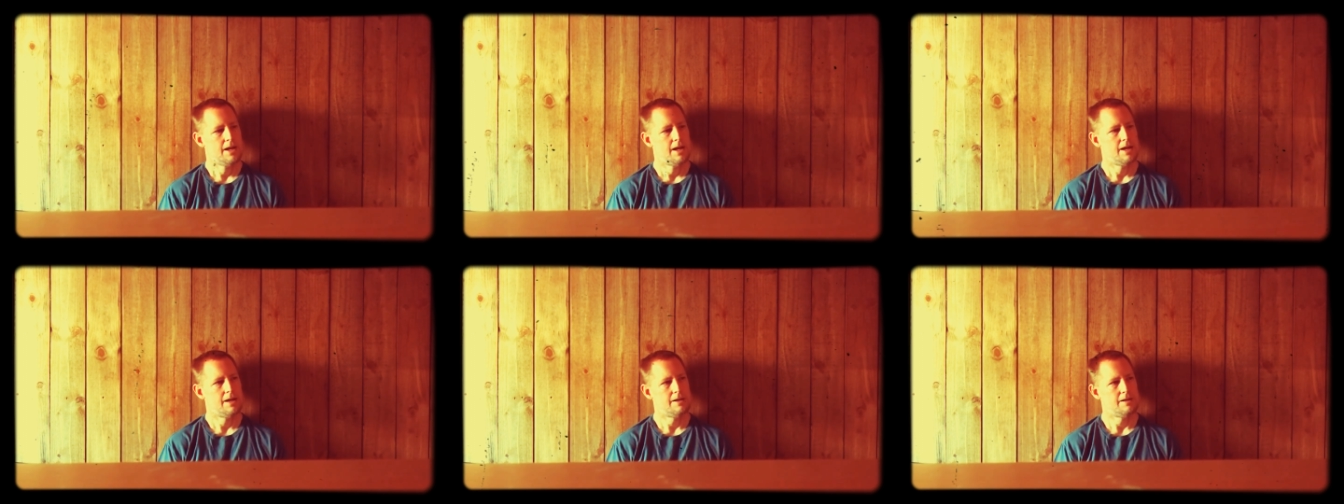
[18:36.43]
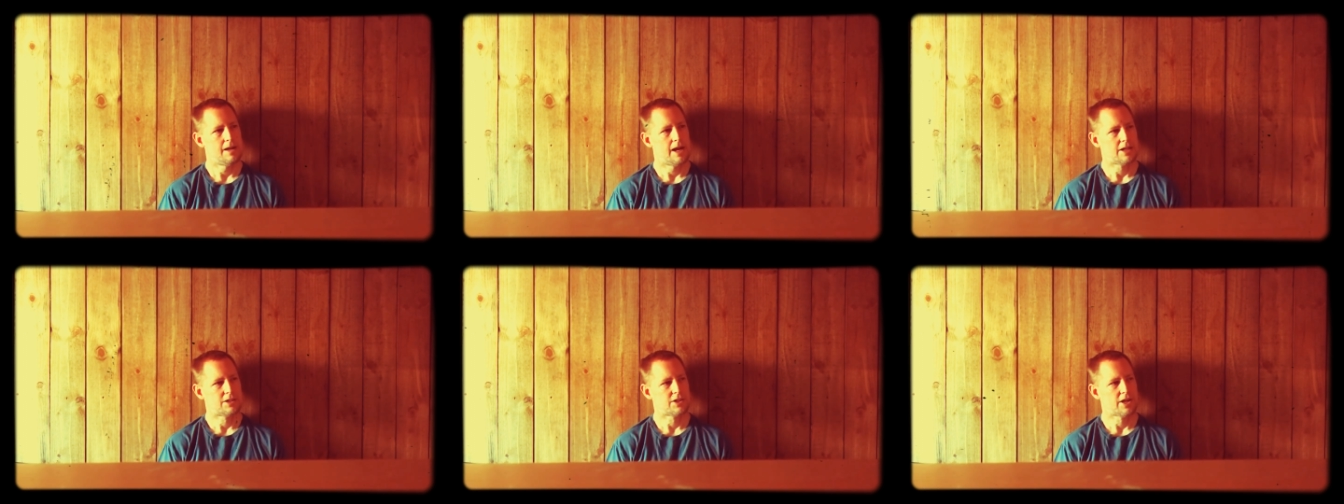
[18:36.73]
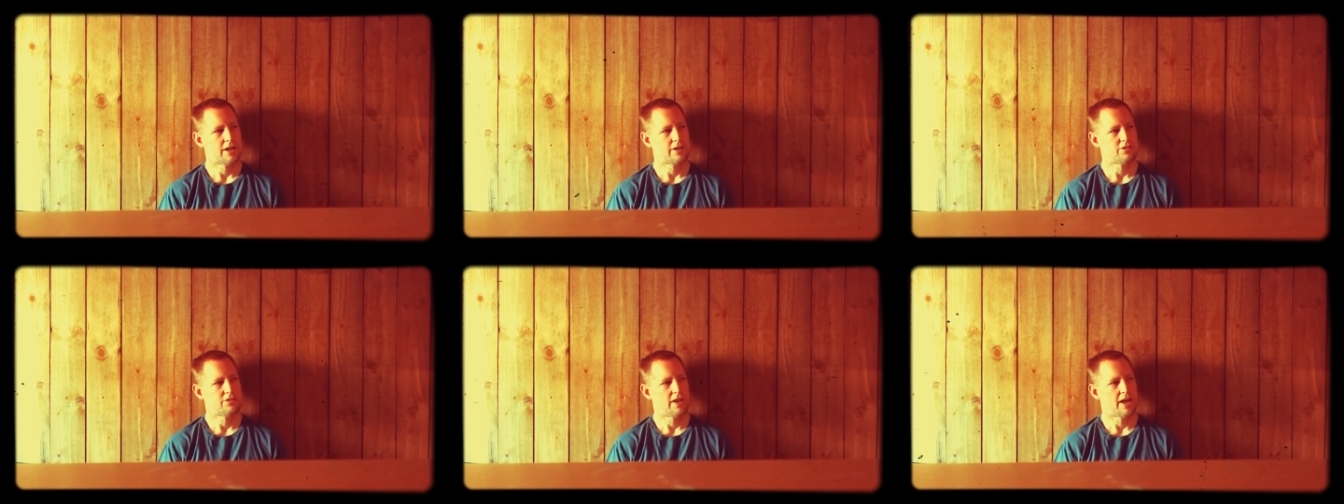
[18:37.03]
I try
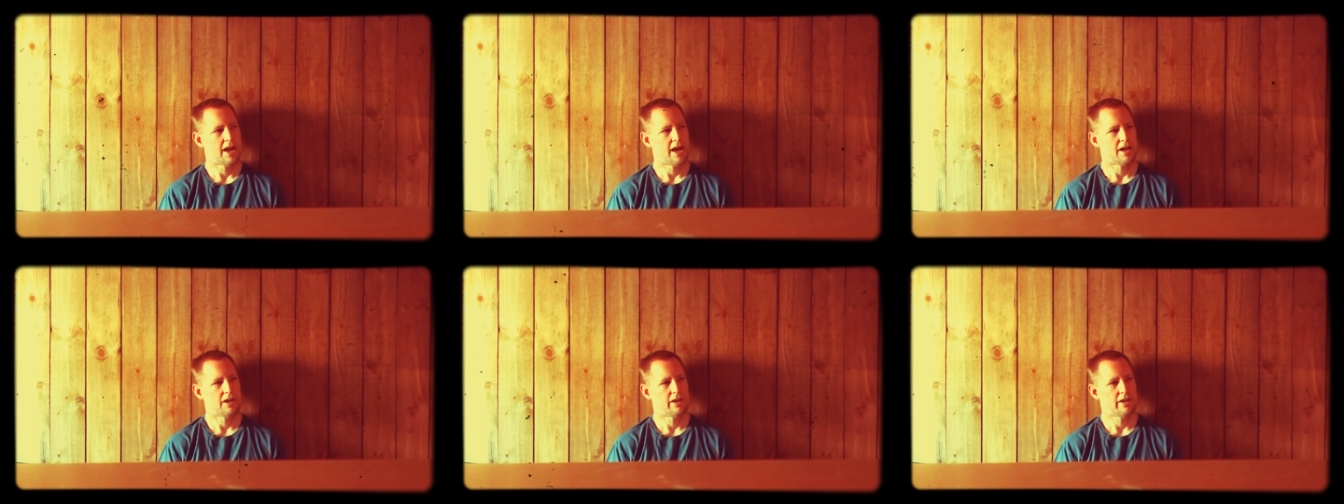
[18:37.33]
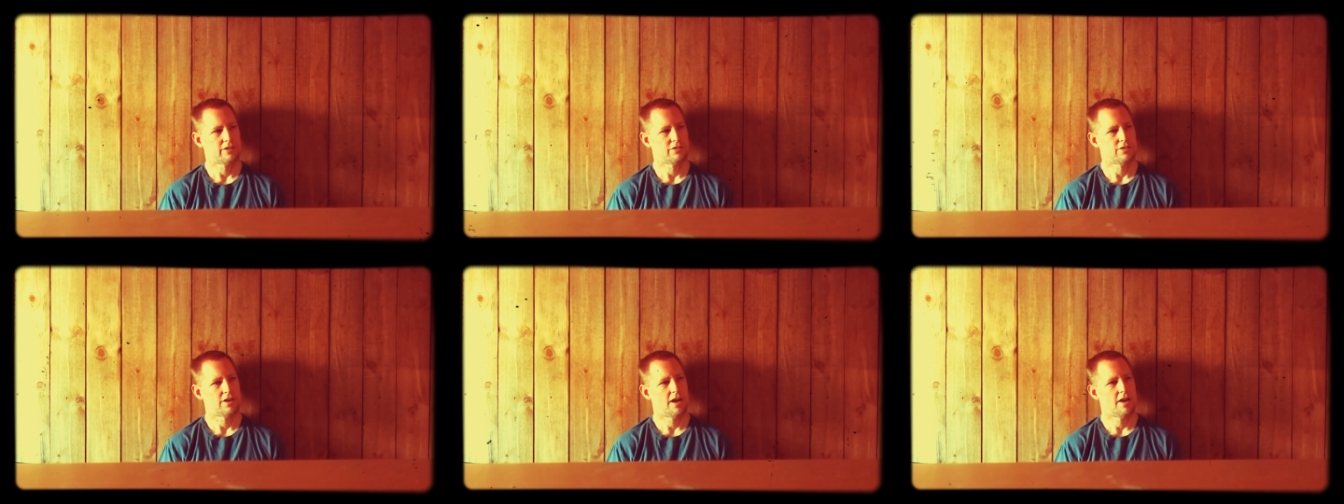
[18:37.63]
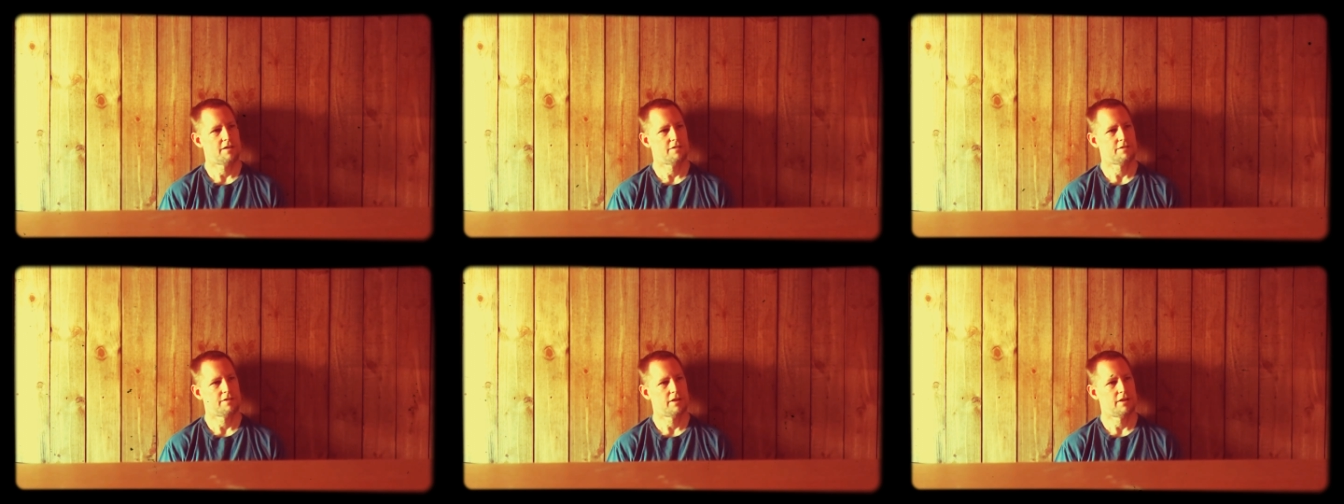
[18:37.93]
to stay out of all that
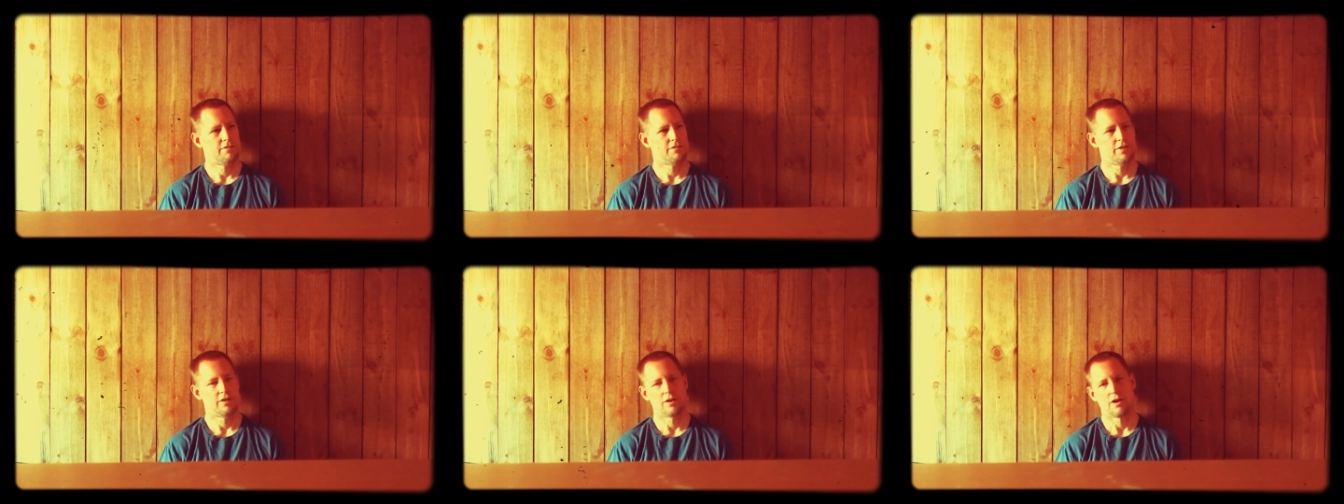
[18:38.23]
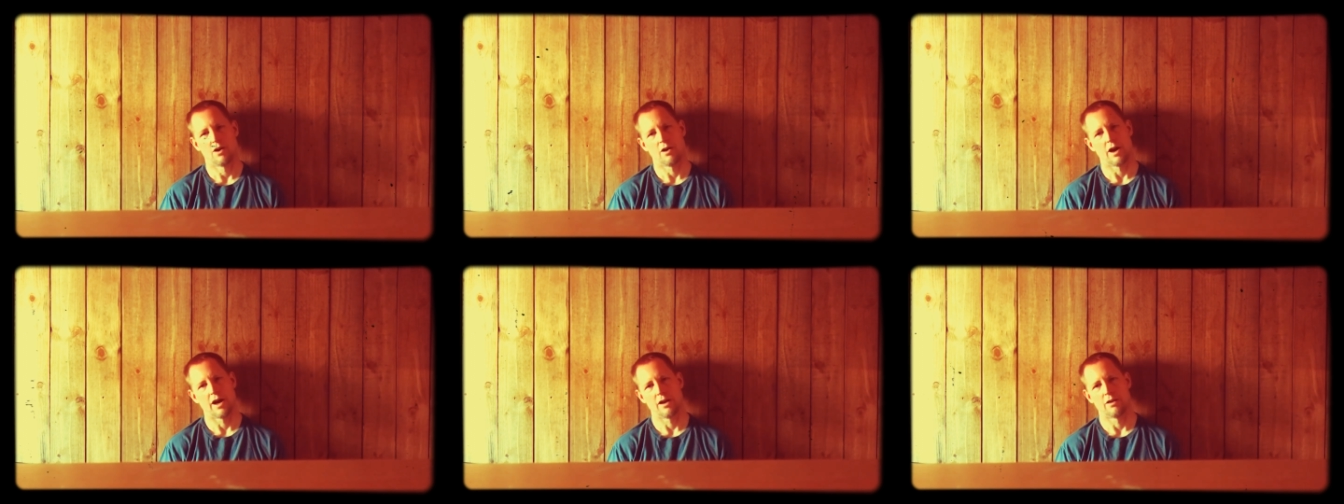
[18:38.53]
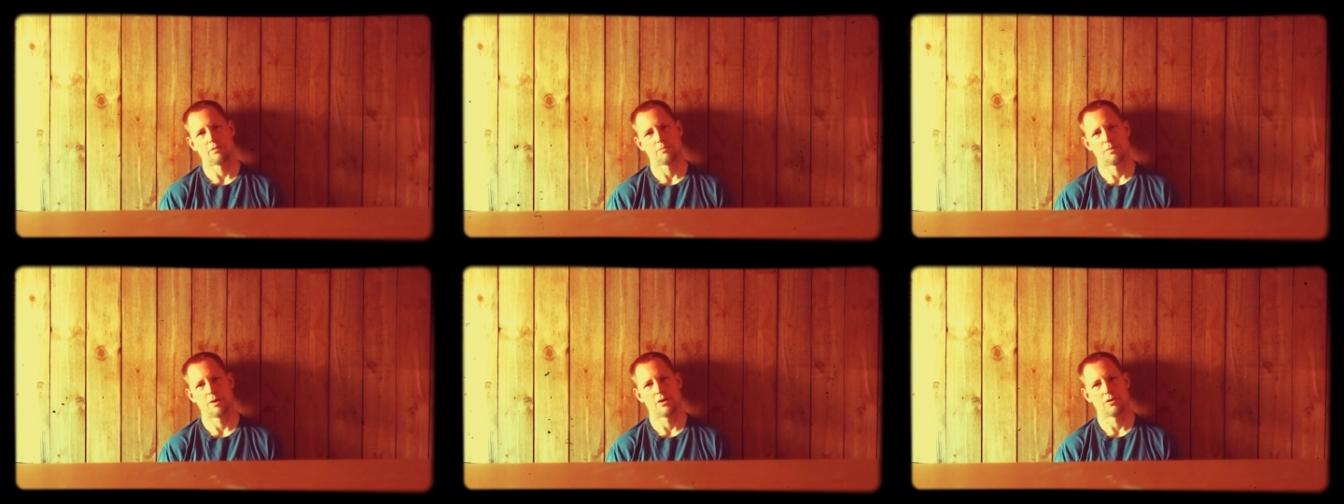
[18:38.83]
stuff, and if you know, I
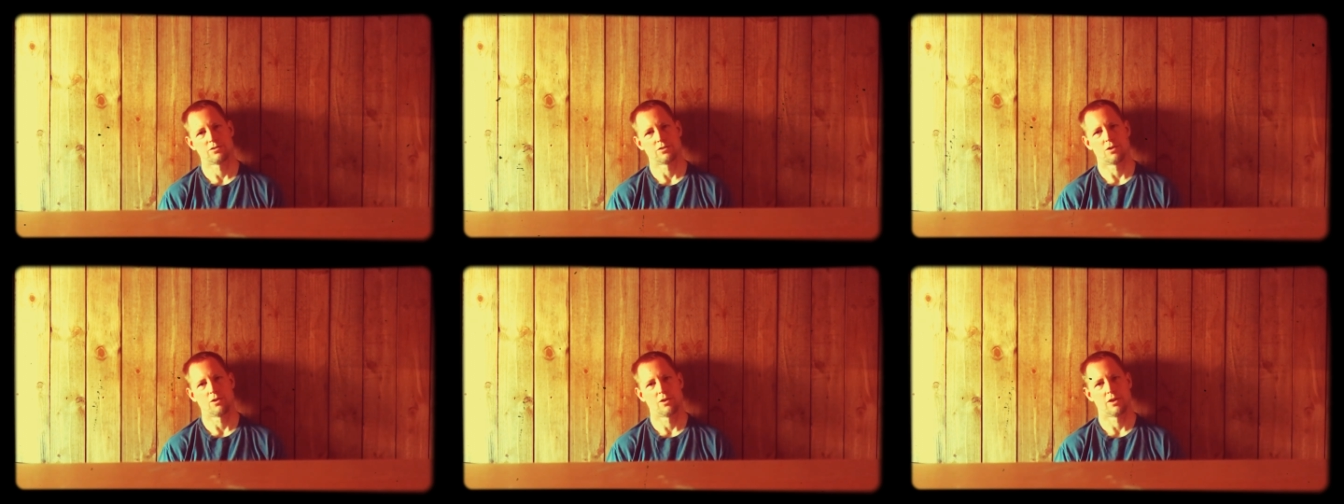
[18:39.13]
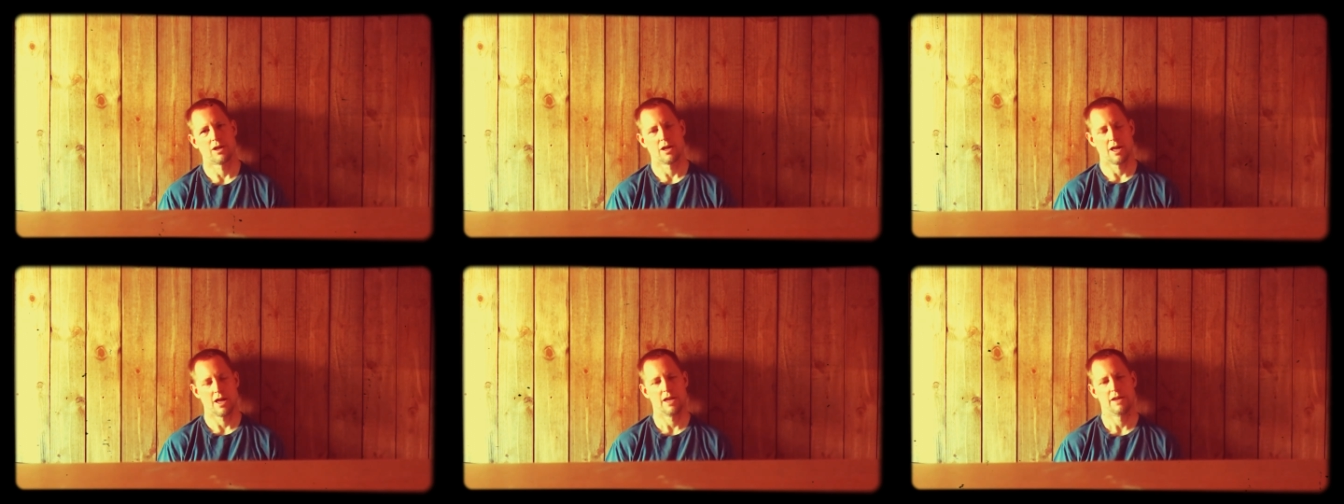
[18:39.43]
don't post a lot.